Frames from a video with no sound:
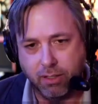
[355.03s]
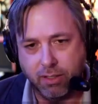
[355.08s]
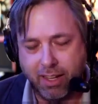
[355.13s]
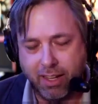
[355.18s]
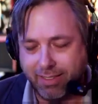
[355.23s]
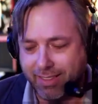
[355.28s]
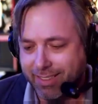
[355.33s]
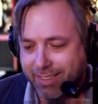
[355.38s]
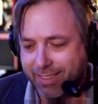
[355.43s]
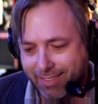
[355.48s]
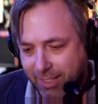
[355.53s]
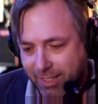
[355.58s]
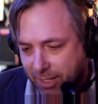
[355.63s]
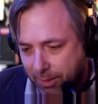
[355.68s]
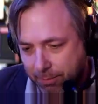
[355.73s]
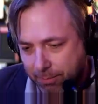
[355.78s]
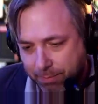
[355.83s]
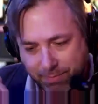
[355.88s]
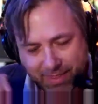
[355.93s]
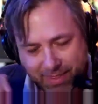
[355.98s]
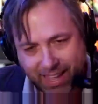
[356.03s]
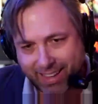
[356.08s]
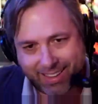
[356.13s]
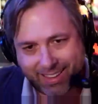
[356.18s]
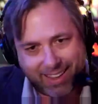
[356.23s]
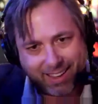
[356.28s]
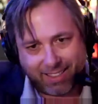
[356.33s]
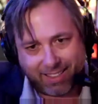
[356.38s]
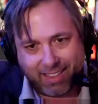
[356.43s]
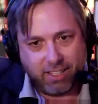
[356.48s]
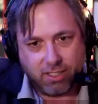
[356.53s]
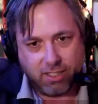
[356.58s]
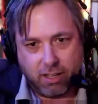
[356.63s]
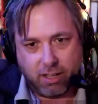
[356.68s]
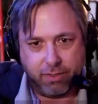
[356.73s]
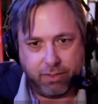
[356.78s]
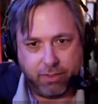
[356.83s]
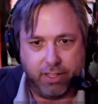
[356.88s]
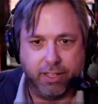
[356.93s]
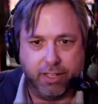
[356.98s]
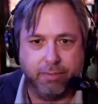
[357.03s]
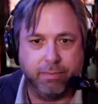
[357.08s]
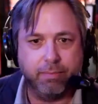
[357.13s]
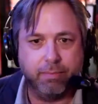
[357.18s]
And yeah. you know, that kicked things off really.